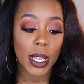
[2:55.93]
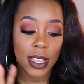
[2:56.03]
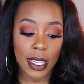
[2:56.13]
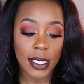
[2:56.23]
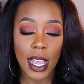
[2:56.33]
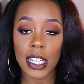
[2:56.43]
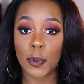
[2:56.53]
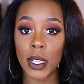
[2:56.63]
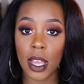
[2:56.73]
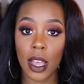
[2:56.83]
But this has
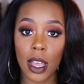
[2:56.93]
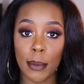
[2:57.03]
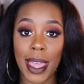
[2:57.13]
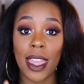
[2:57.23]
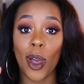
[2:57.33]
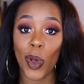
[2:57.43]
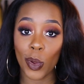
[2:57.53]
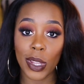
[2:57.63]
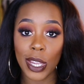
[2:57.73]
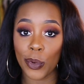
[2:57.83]
become a
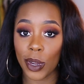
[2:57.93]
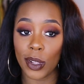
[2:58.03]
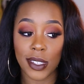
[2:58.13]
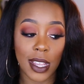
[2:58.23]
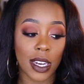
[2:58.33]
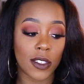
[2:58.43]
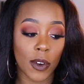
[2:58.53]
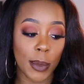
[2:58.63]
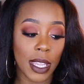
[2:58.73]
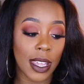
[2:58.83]
holy grail status
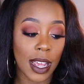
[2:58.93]
for me.